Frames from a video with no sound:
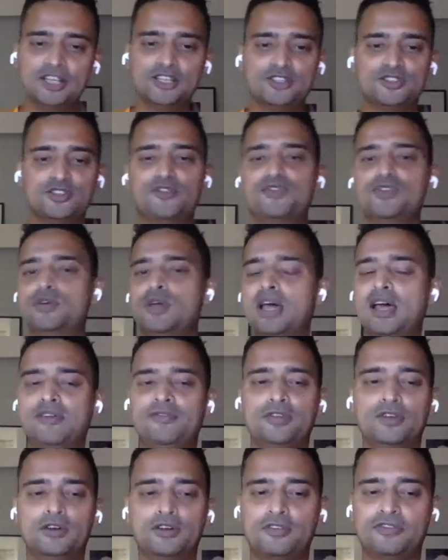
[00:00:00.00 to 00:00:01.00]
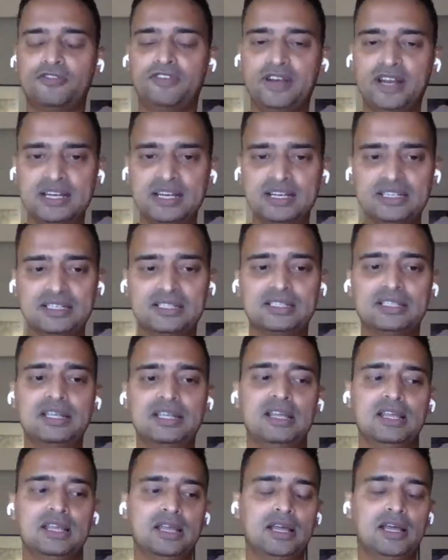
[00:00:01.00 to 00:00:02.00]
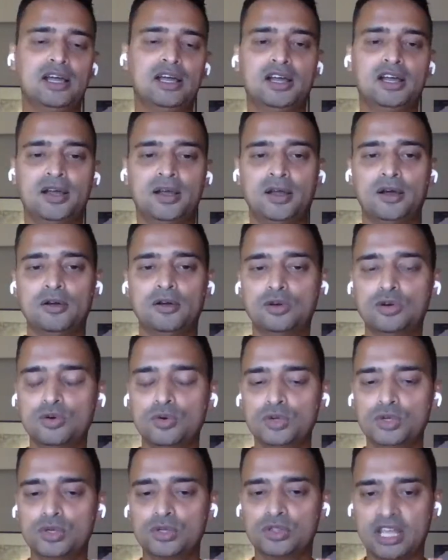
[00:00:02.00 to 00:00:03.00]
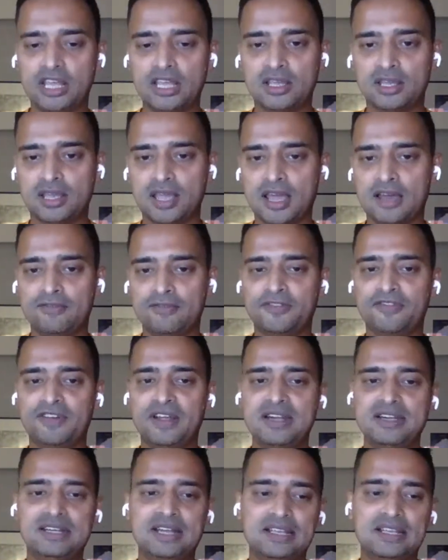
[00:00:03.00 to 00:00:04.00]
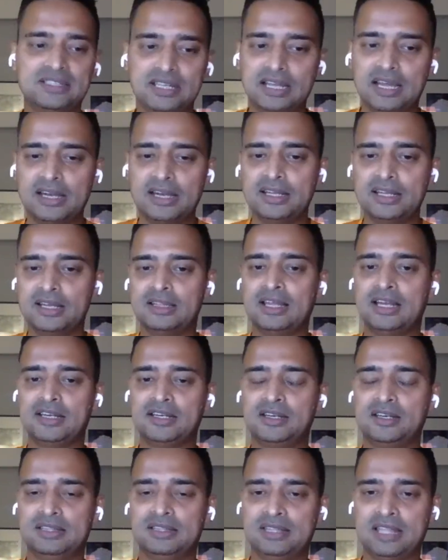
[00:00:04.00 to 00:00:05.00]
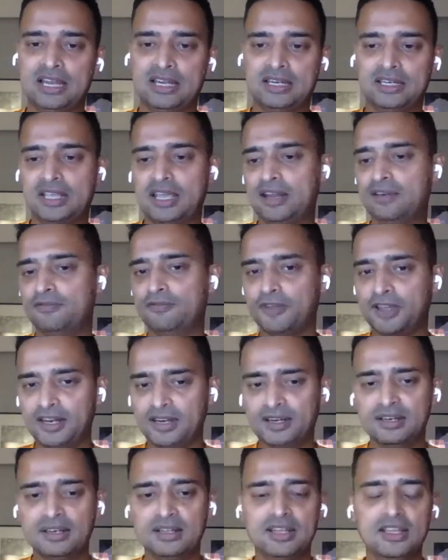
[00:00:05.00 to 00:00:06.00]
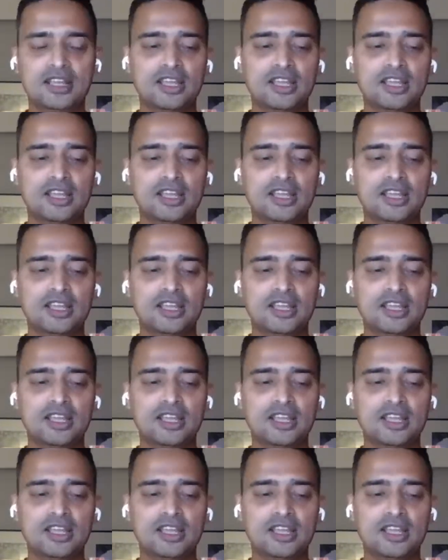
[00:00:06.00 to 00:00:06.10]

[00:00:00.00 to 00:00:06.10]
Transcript: So if you have your friends who you think have a fantastic idea that can win,